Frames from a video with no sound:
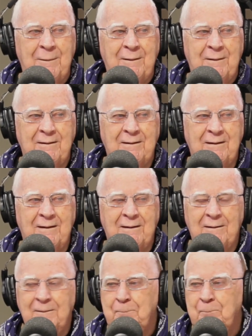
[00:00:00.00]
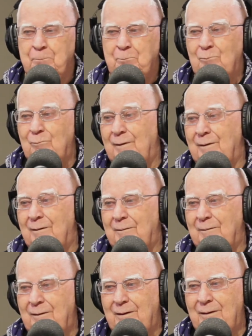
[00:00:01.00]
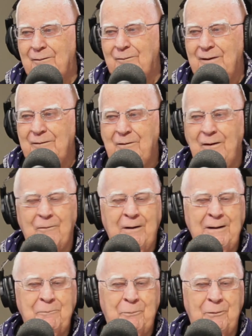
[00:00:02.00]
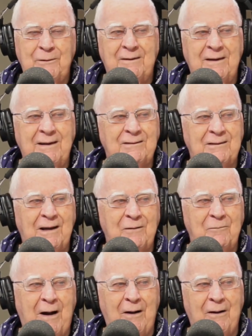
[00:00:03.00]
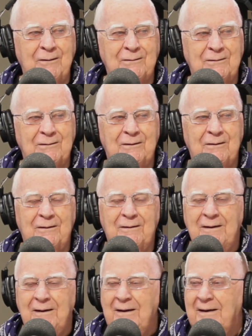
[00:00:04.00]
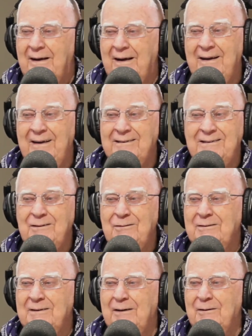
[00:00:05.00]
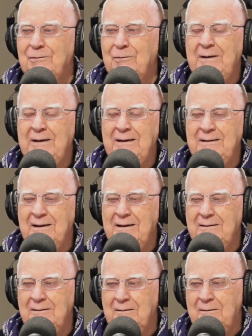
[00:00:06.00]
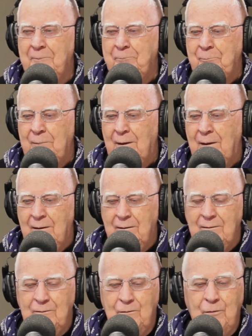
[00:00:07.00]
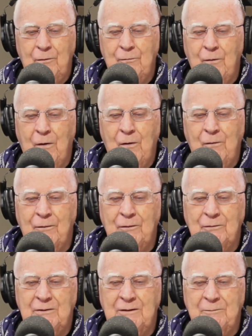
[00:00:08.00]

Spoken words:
That, we've already put things on Mars. It's interesting. I was reading that 2 rovers